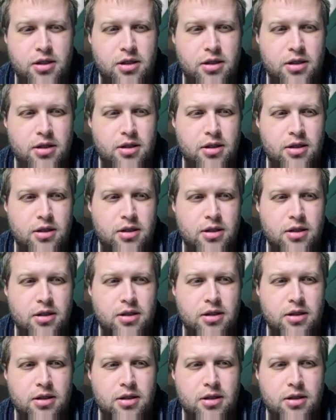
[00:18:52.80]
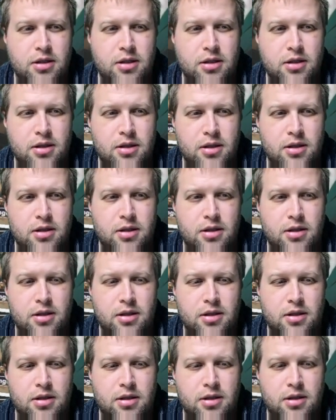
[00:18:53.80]

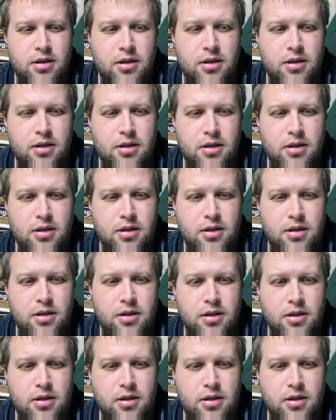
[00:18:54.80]
Nothing is said.